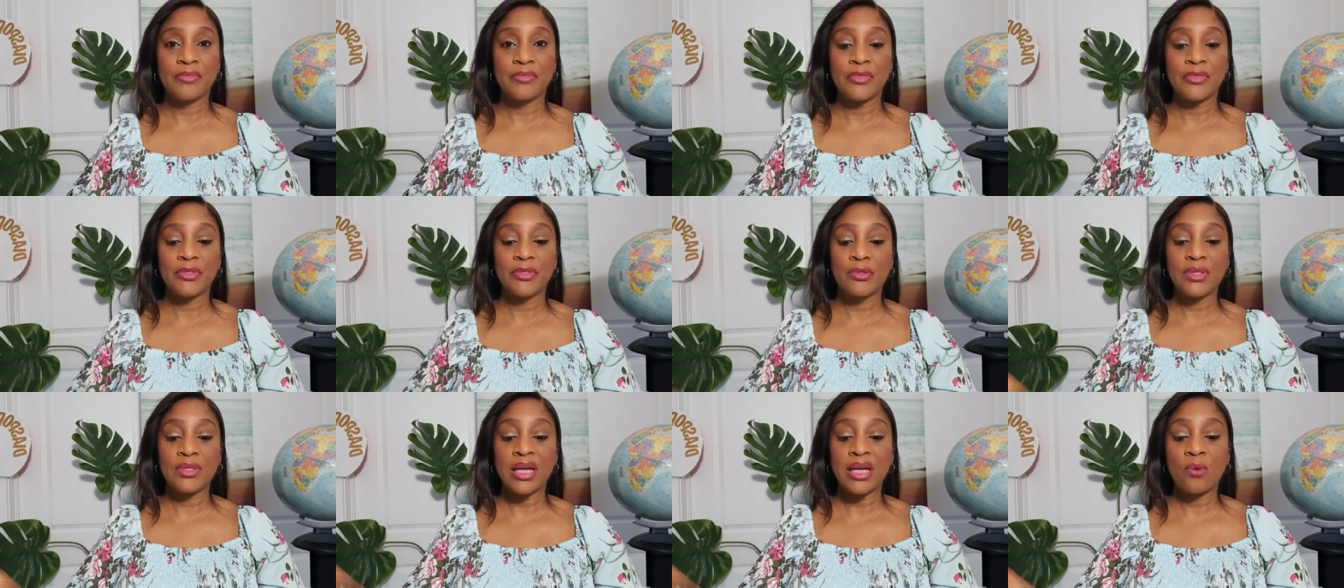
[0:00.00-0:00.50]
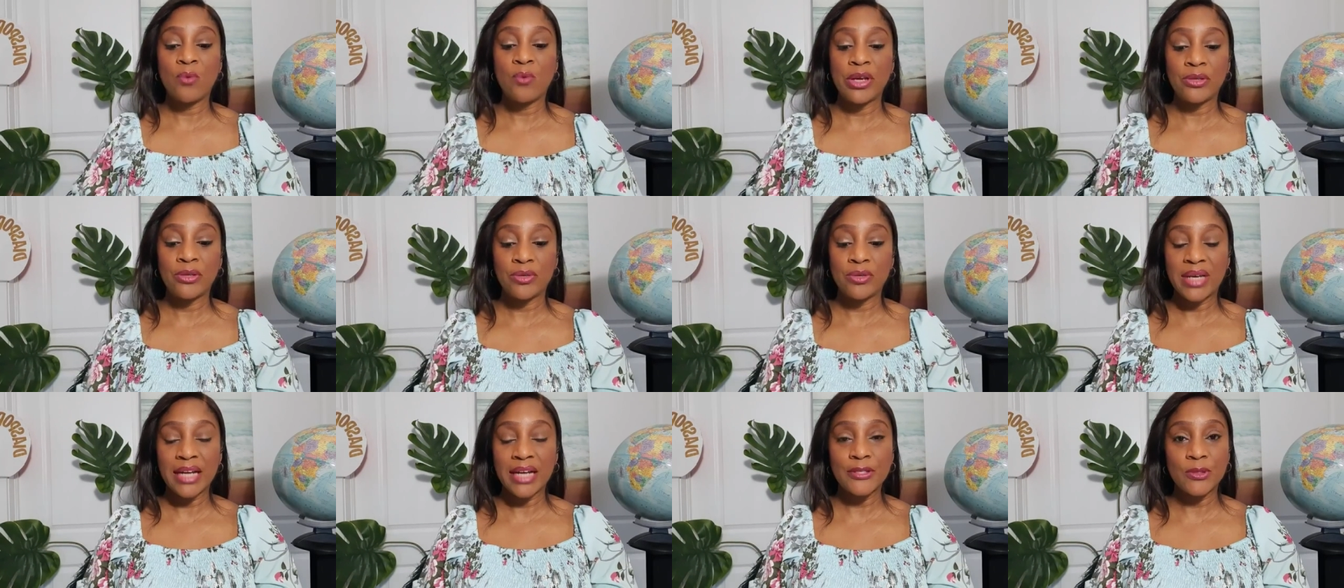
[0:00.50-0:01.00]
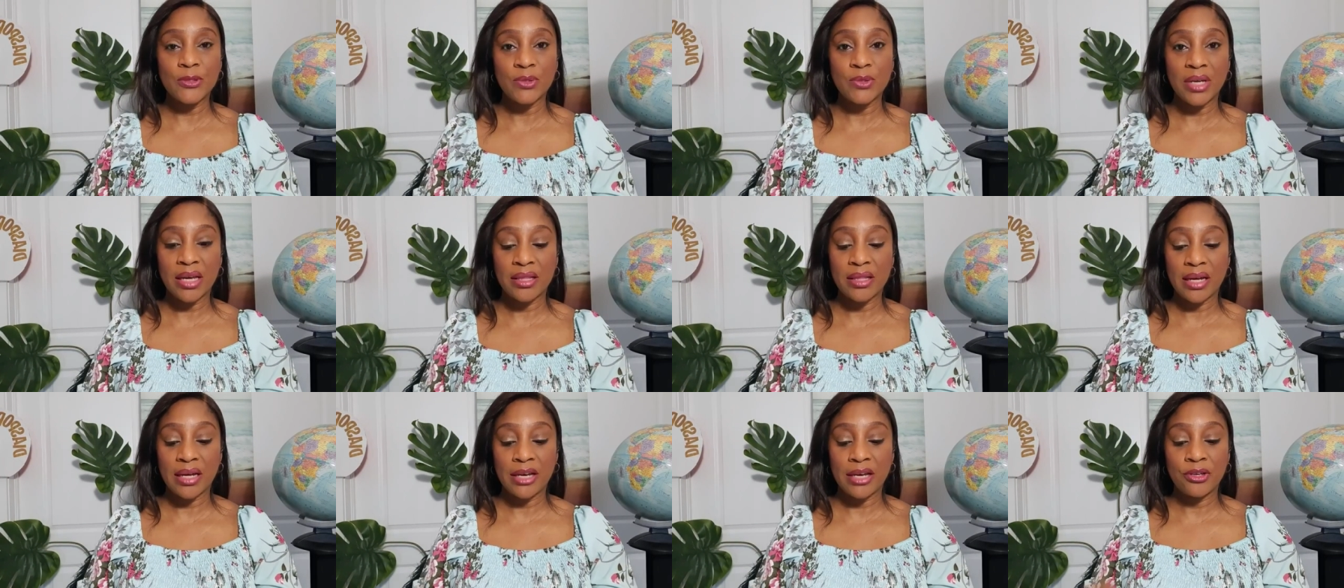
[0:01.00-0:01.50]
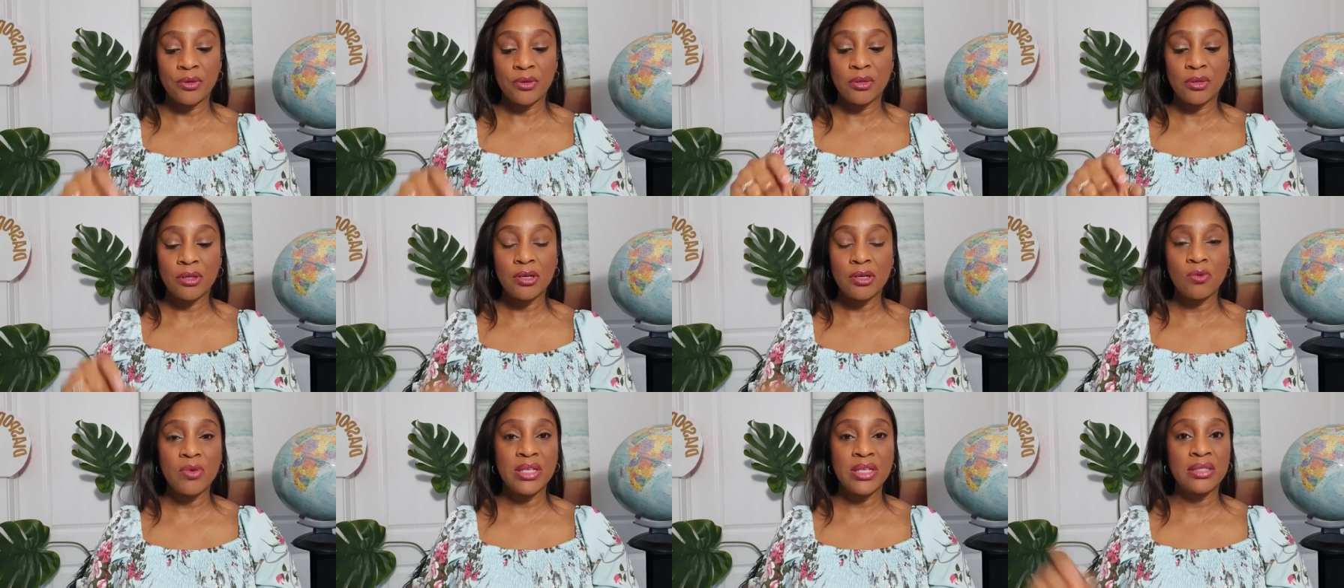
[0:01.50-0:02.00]
so that when you get together, you're
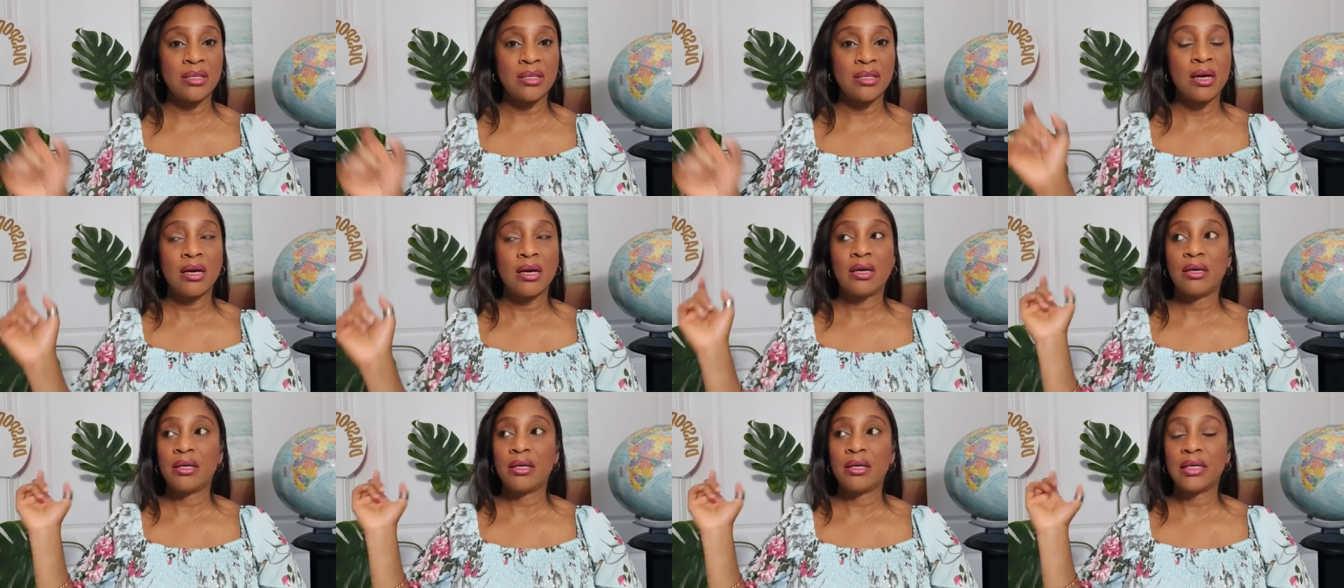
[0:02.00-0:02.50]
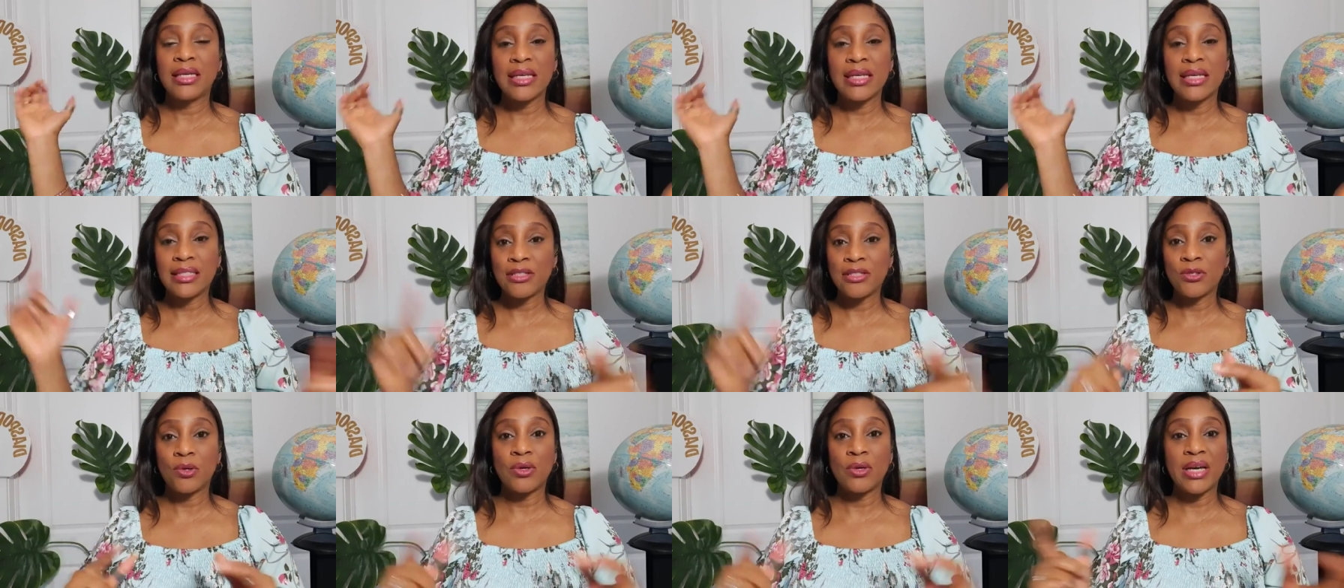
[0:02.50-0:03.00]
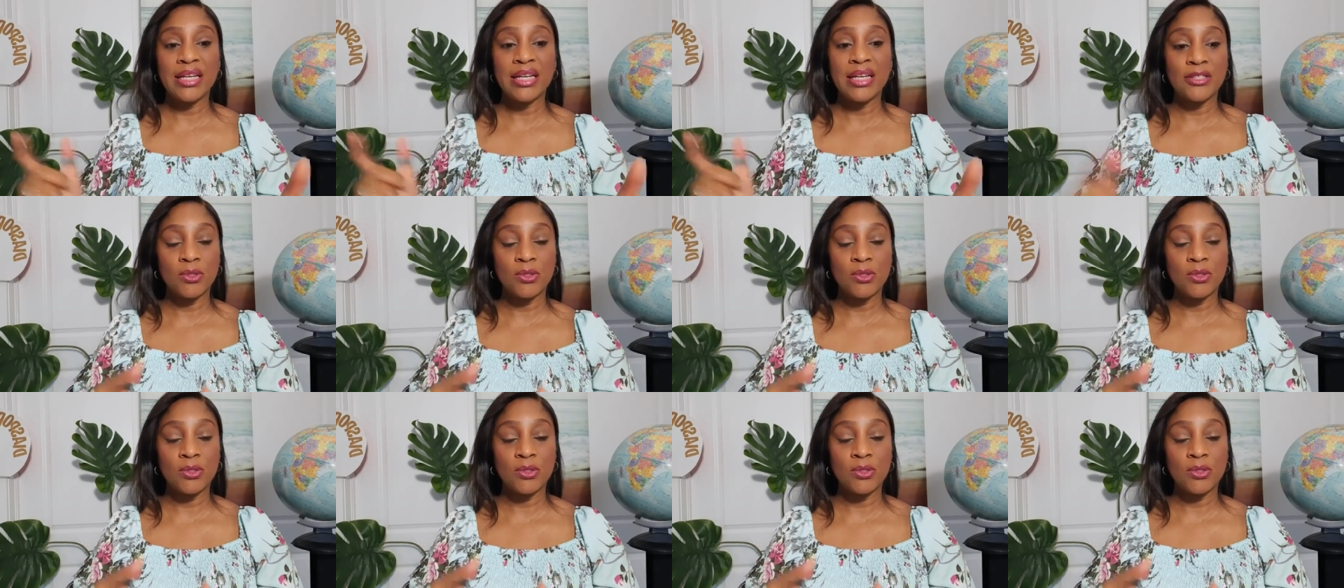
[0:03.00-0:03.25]
always hitting your heads